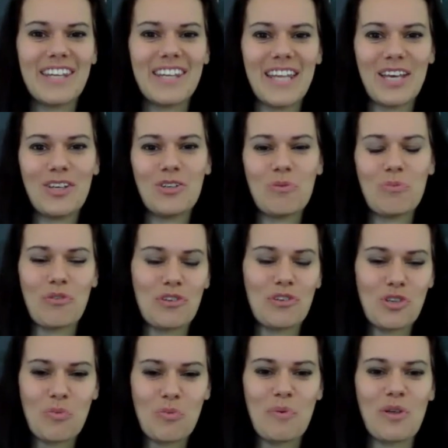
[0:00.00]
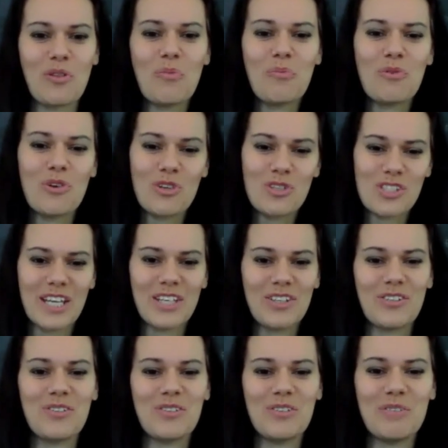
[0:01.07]
Thank you, Professor Papadopoulos.
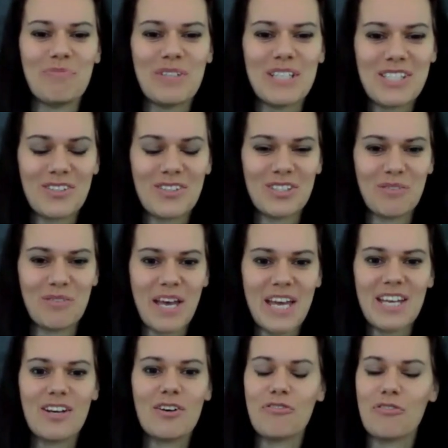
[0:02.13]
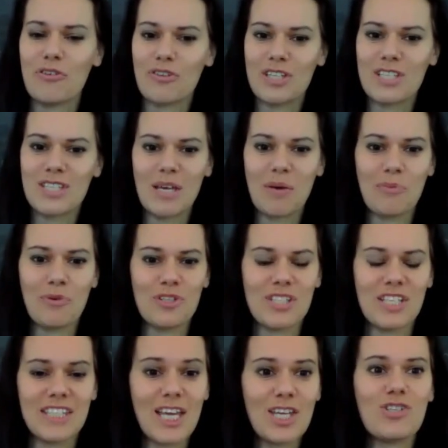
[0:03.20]
Thank you, Mr. Meyer, for this
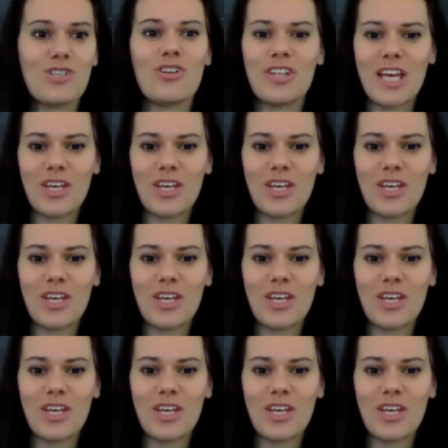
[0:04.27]
presentation.